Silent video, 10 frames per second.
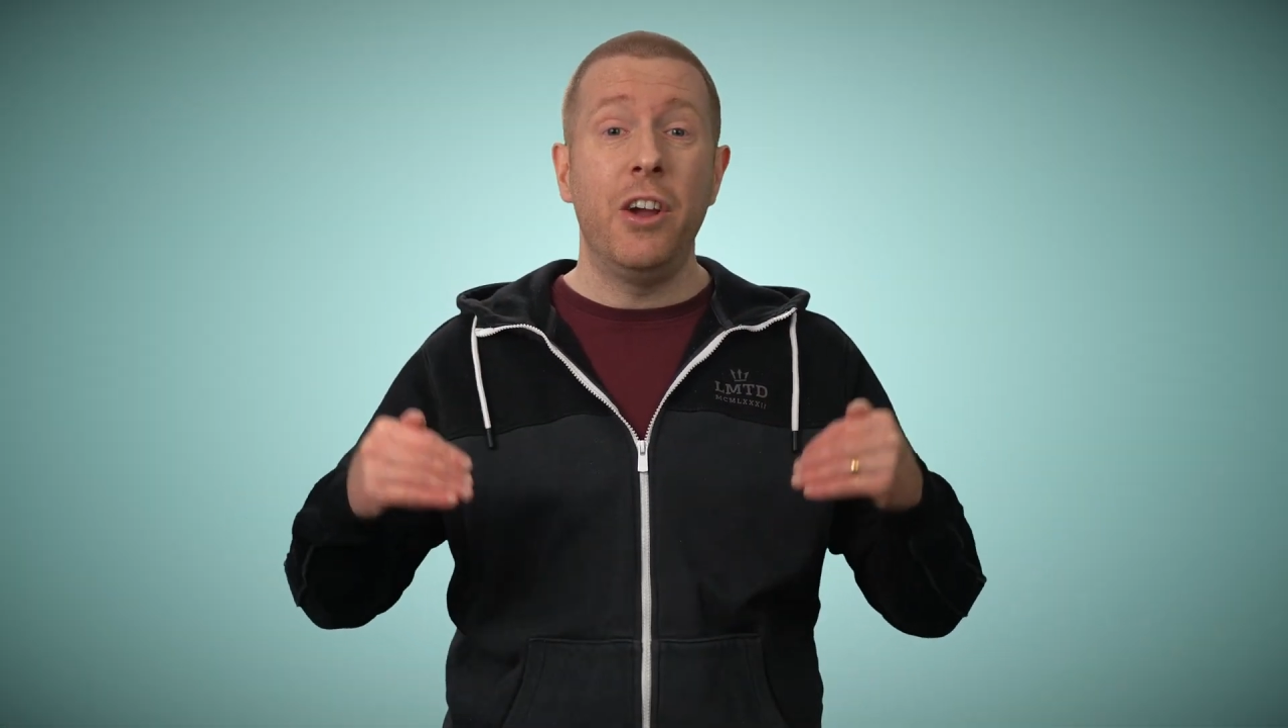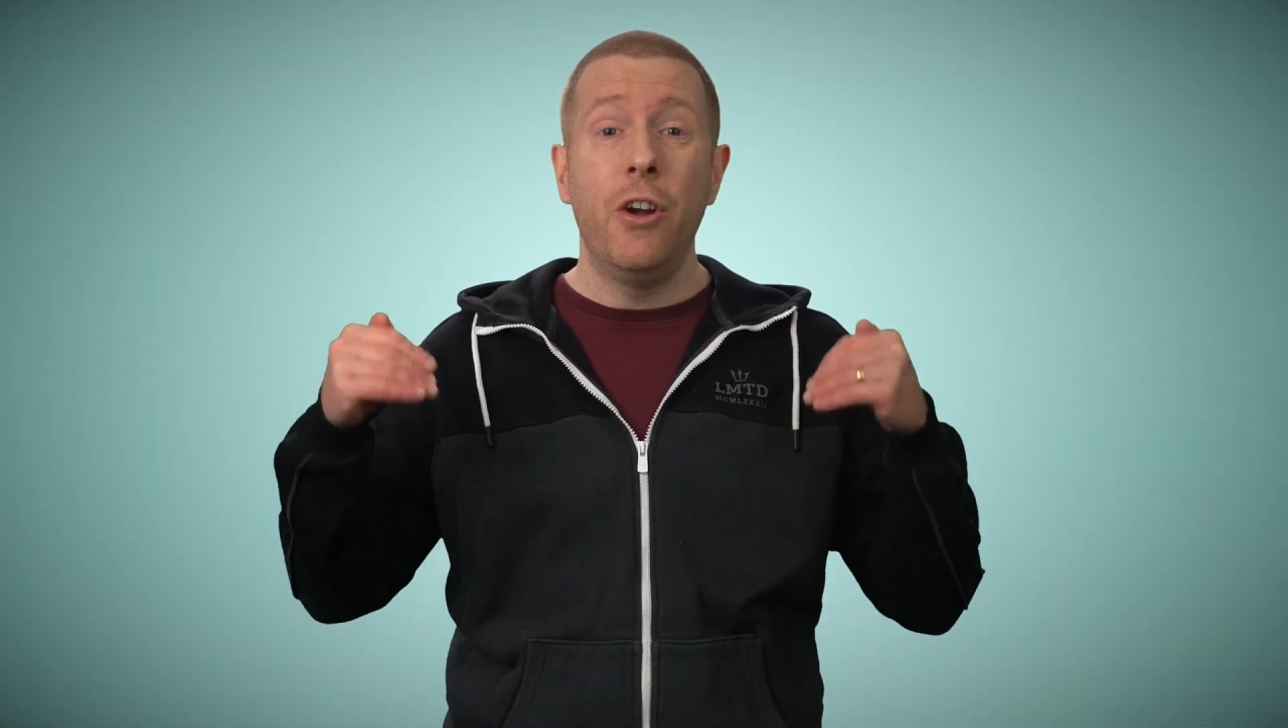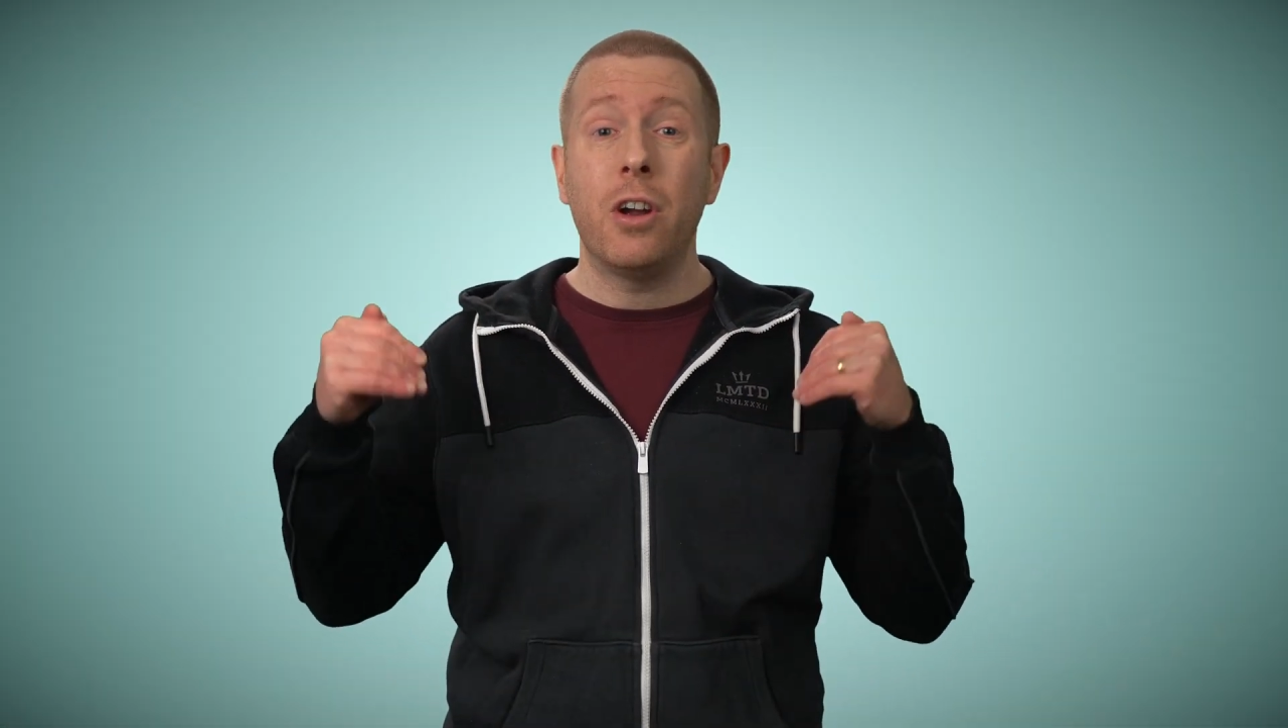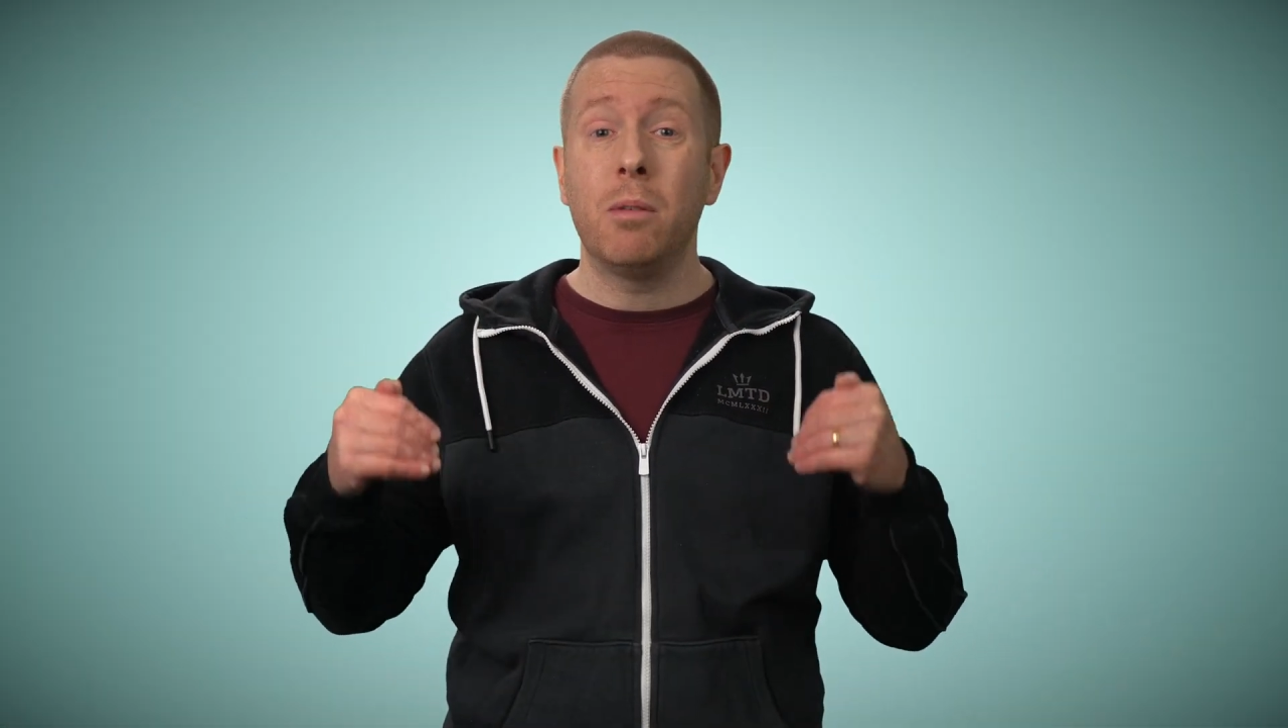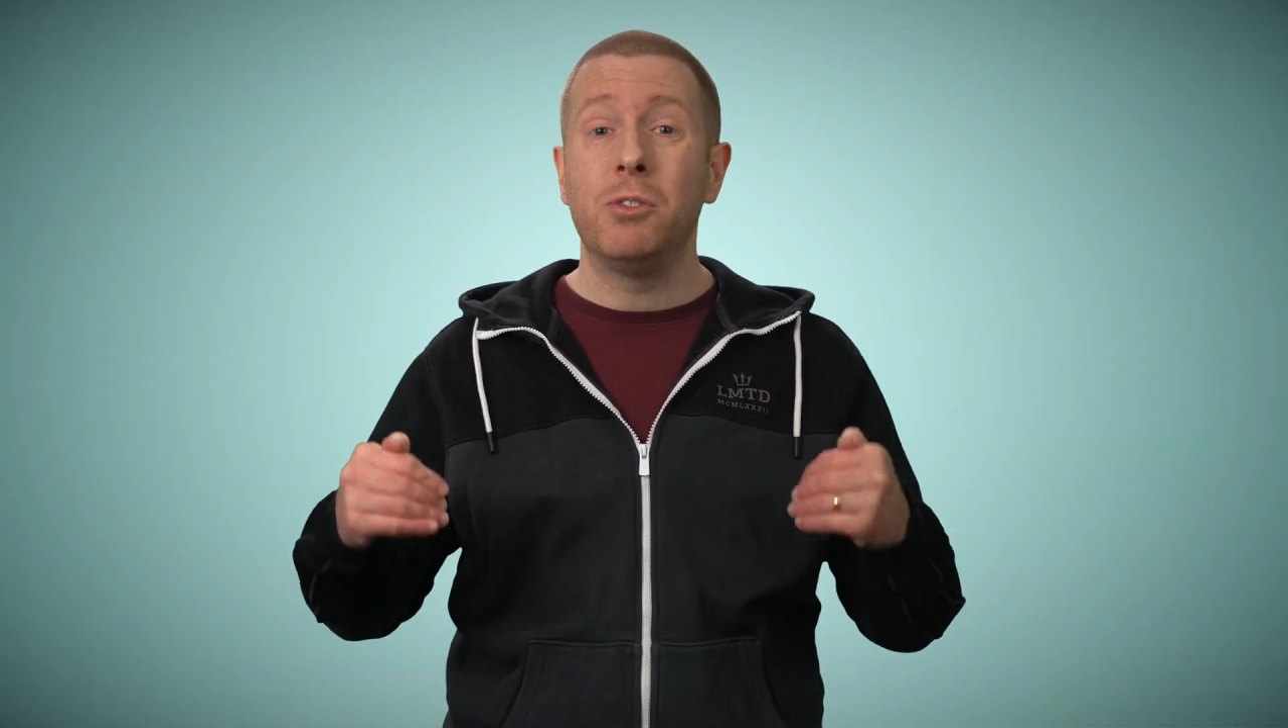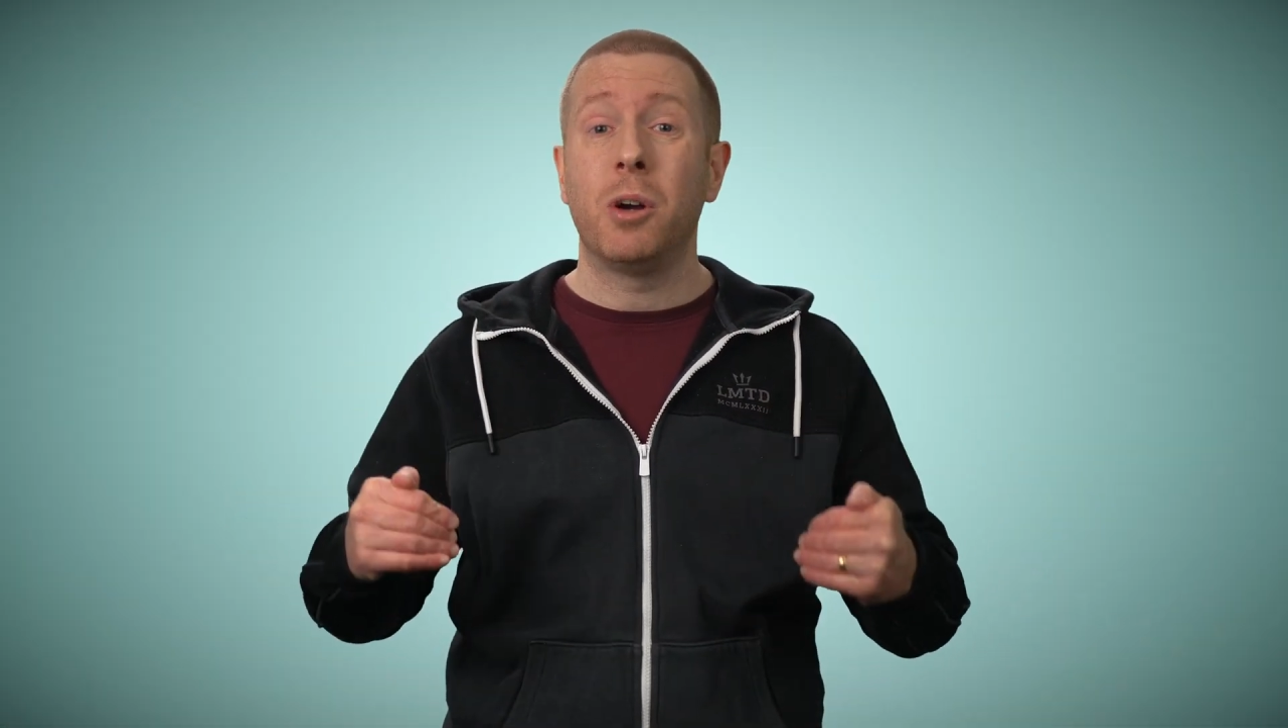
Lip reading: who comes